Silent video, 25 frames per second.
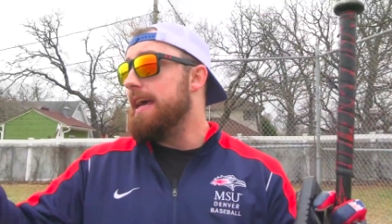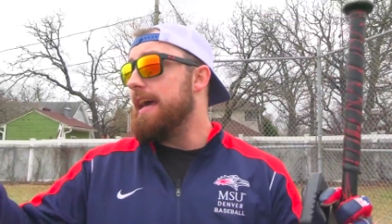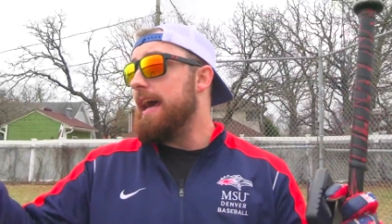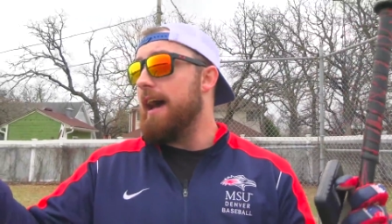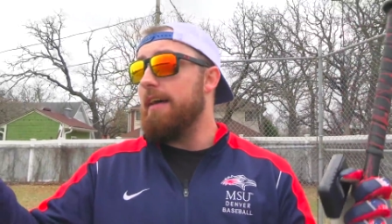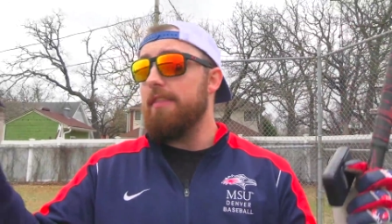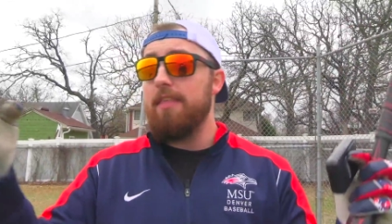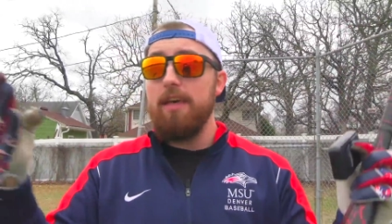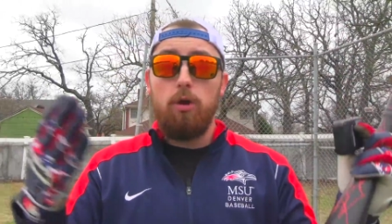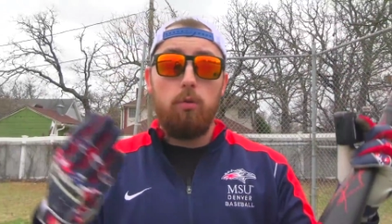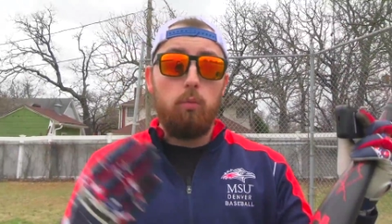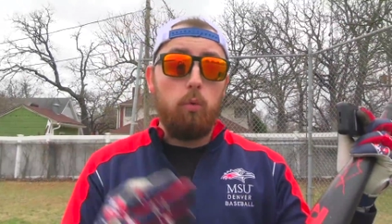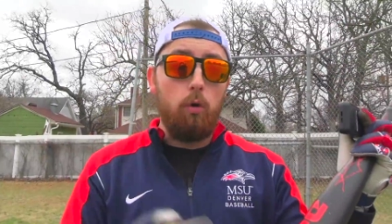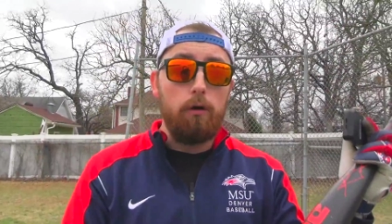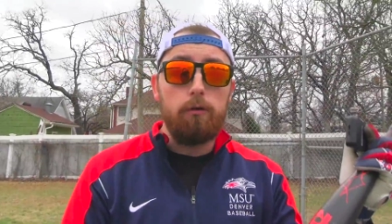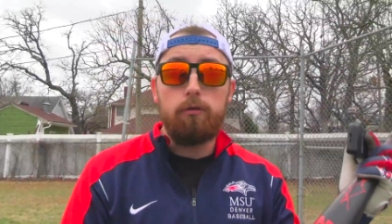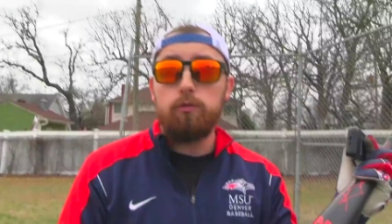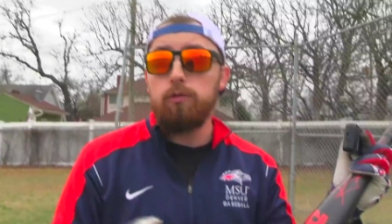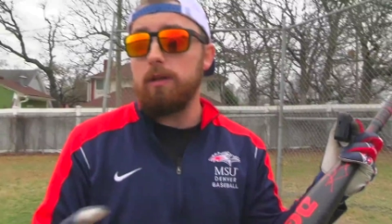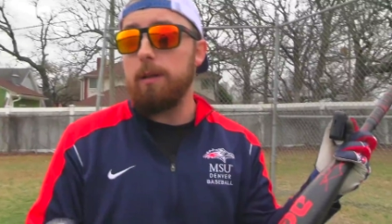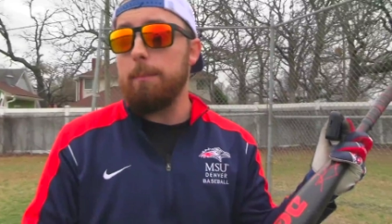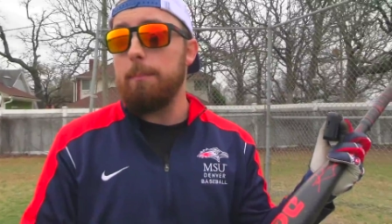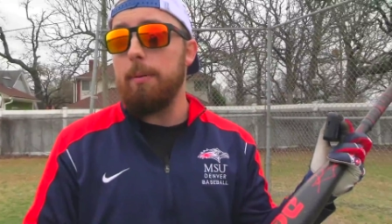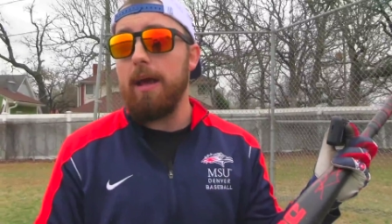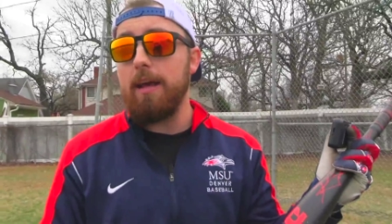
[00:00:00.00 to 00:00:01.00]
and then
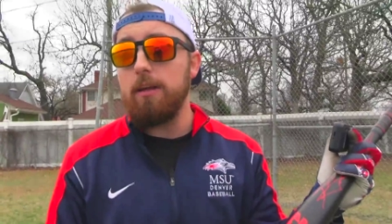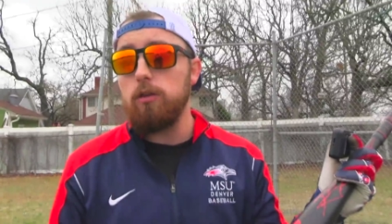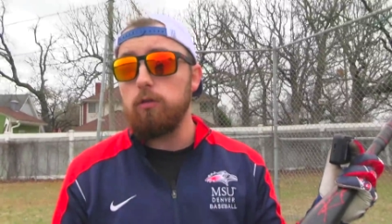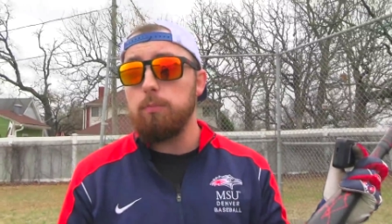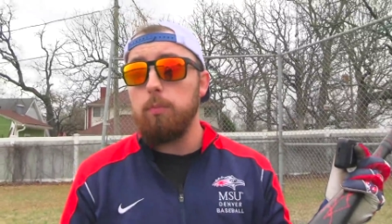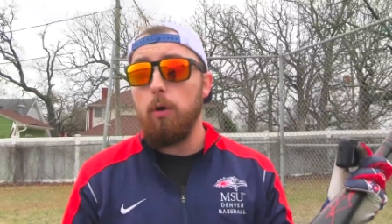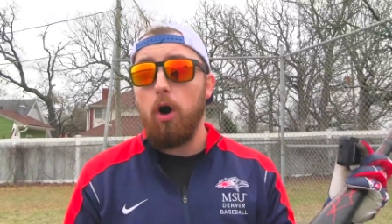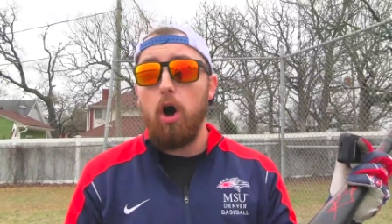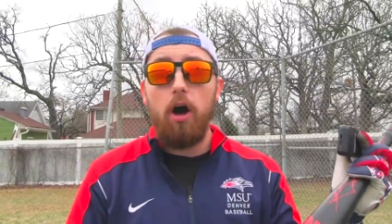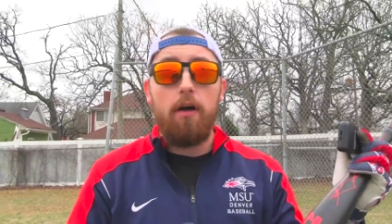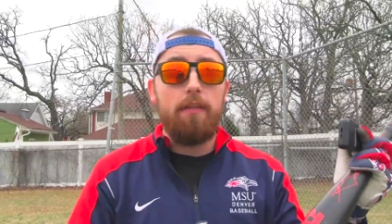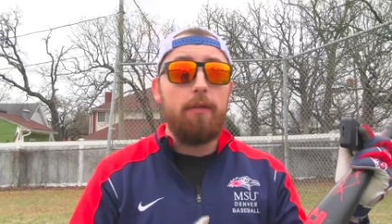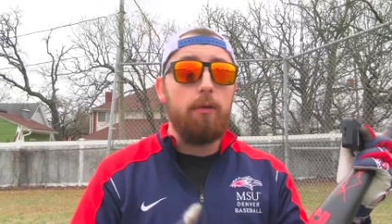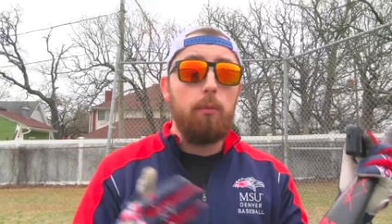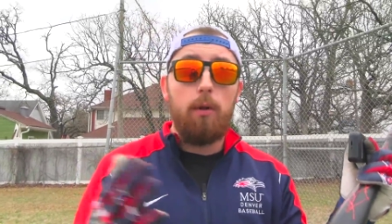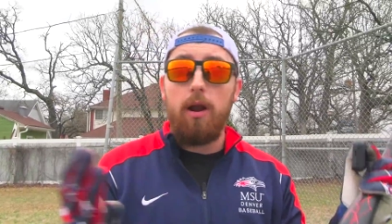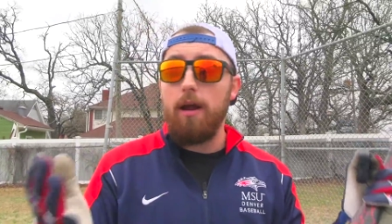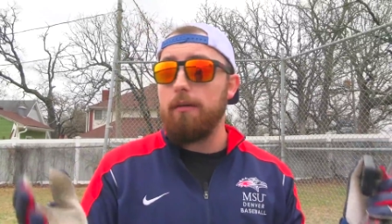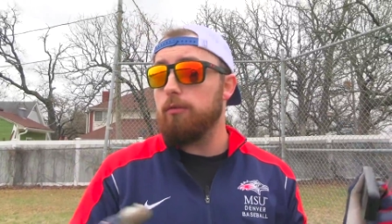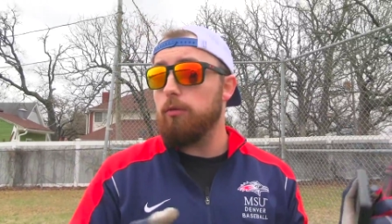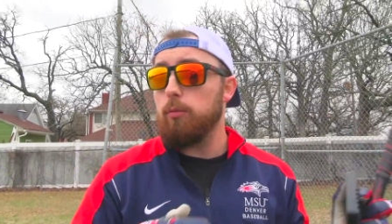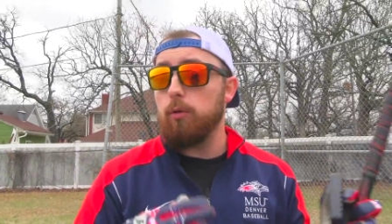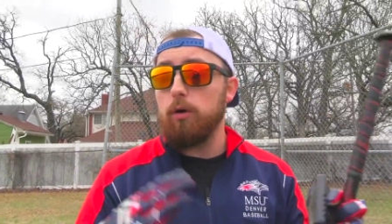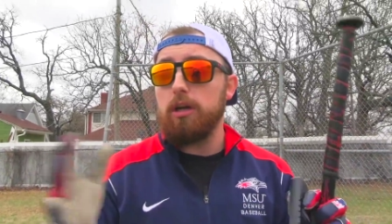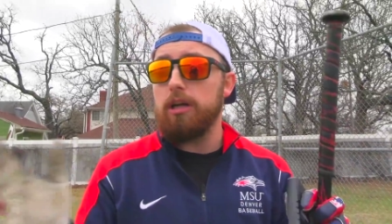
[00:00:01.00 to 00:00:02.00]
worse with the baseball, and then
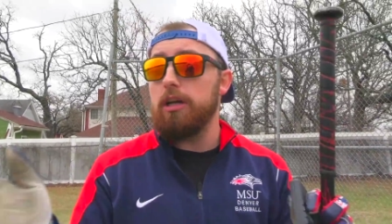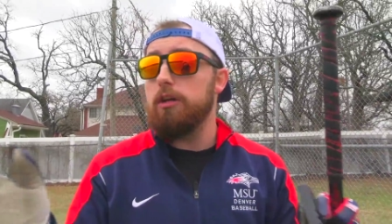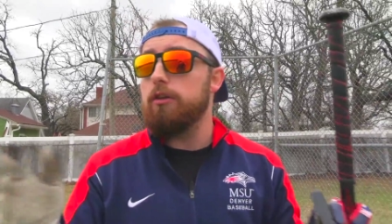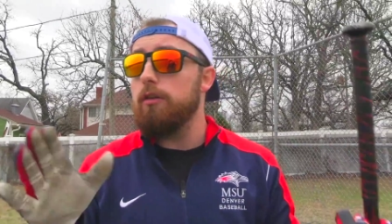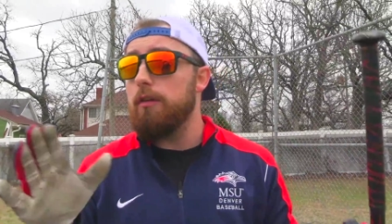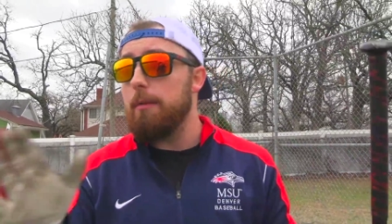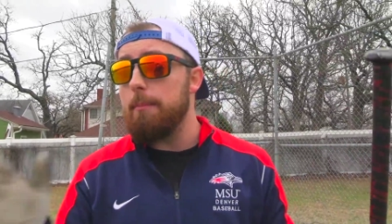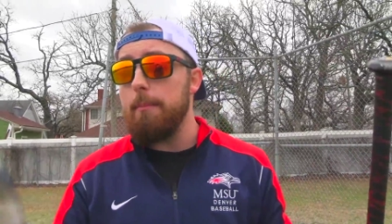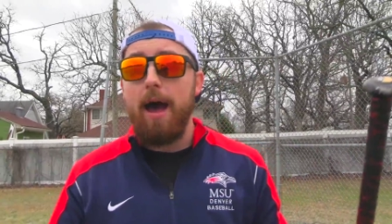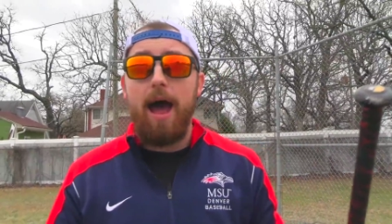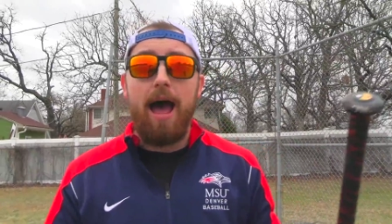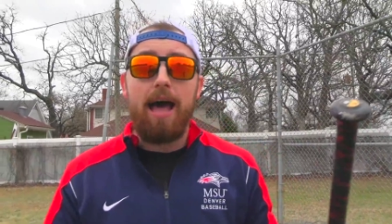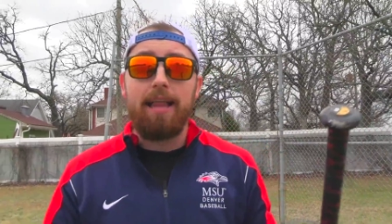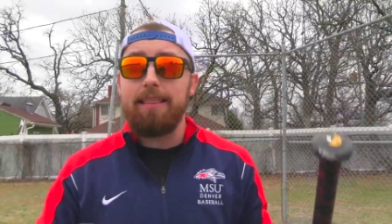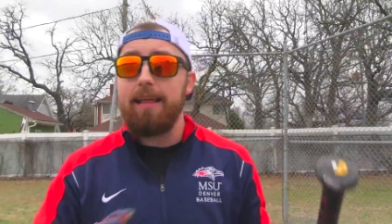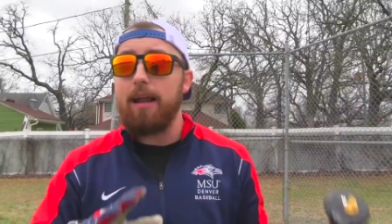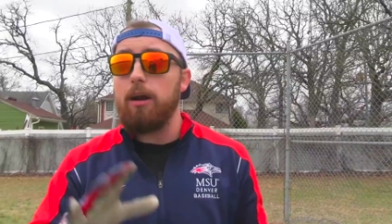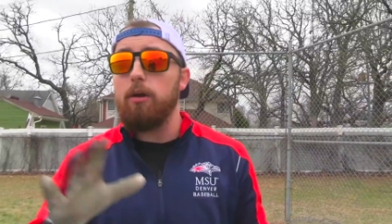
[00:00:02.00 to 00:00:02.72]
whatever. We're gonna do the math.